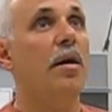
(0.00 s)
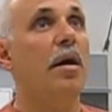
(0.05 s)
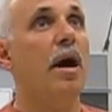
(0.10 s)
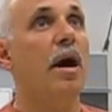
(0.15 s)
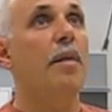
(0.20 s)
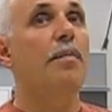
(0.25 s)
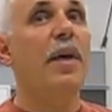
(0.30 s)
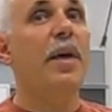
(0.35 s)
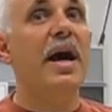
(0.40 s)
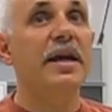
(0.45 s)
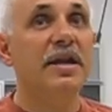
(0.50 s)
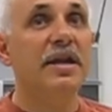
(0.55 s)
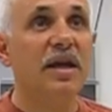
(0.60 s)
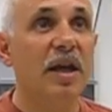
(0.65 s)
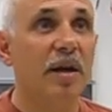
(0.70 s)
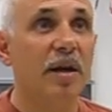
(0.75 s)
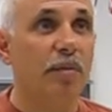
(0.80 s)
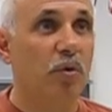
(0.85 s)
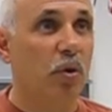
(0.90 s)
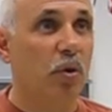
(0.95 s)
a
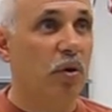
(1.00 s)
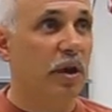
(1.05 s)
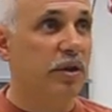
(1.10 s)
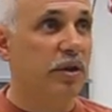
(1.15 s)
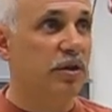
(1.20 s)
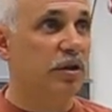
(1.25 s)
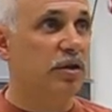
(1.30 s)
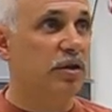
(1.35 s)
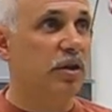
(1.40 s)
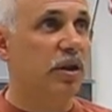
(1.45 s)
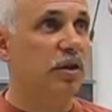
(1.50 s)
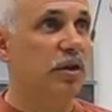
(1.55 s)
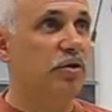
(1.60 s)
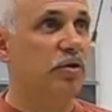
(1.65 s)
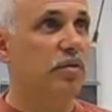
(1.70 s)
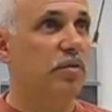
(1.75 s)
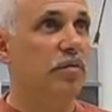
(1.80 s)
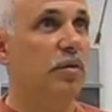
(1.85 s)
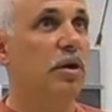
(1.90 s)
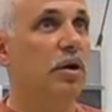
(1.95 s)
bicameral legislature,
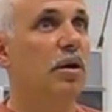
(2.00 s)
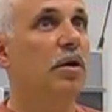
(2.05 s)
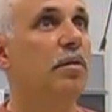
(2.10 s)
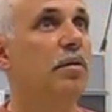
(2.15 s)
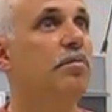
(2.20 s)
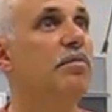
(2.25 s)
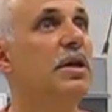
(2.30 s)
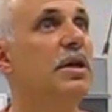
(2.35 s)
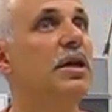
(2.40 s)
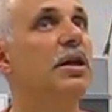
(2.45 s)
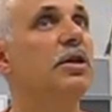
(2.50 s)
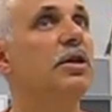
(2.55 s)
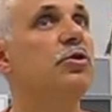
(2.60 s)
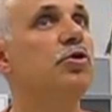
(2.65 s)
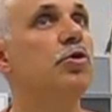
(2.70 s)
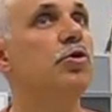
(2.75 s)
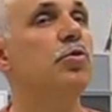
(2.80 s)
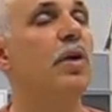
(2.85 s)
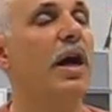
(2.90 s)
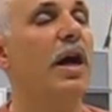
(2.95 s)
meaning
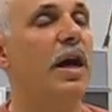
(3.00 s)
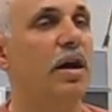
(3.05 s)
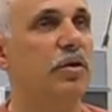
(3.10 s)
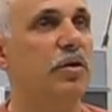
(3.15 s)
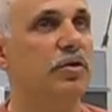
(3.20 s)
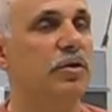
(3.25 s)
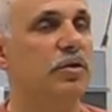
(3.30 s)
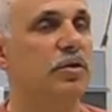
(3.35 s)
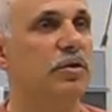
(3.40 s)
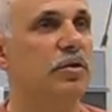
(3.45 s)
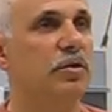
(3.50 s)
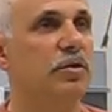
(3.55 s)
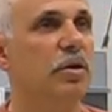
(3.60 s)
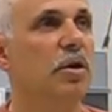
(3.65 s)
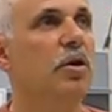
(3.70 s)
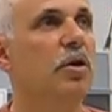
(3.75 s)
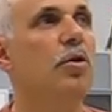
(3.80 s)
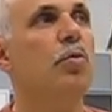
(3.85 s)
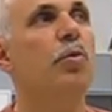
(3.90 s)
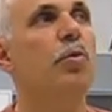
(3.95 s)
two houses,
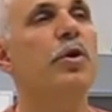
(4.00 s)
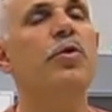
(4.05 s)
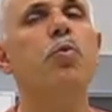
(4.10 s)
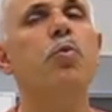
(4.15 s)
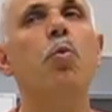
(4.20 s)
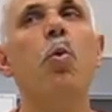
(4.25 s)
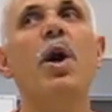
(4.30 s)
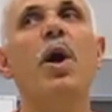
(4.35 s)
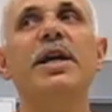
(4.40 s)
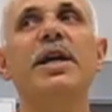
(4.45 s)
with one